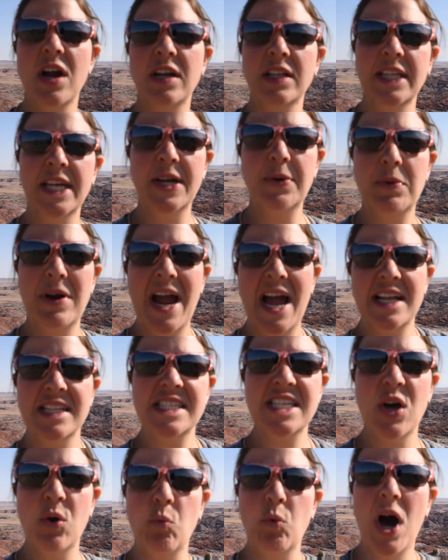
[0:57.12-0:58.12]
Currently we're
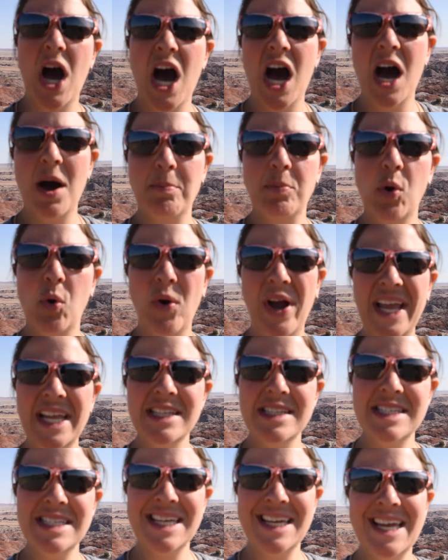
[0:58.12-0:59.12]
at Tawa
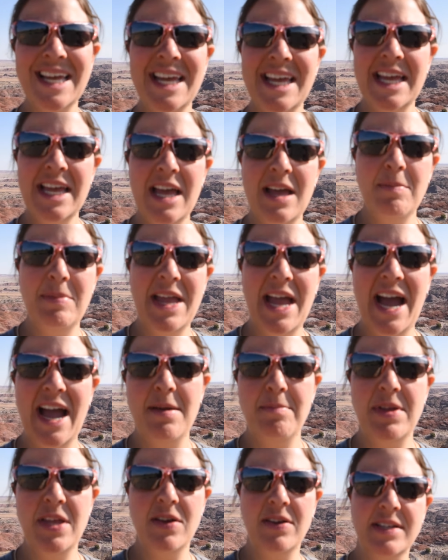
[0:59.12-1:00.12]
Point and
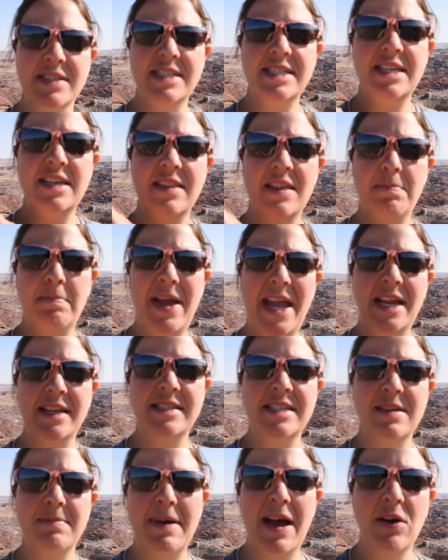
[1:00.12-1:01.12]
behind me you could see the
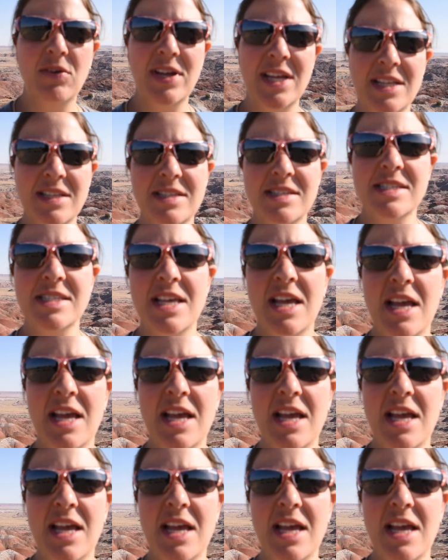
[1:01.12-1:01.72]
painted mountains.